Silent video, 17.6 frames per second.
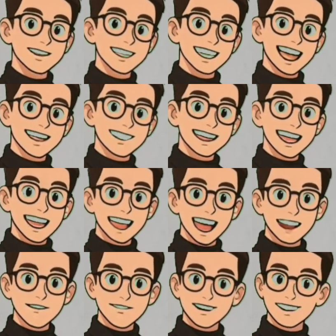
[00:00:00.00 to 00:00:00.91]
from
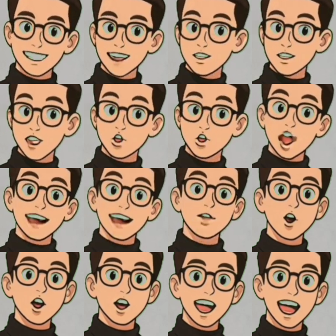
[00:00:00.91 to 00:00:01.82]
20 Hz to
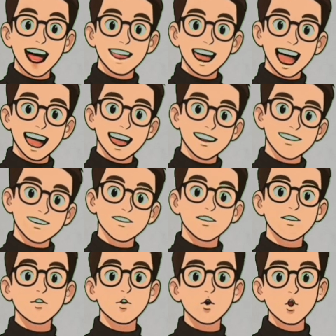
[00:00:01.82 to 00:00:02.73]
20,000
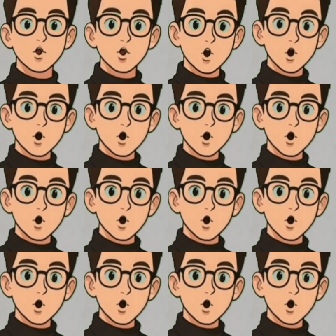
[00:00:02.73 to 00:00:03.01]
Hz.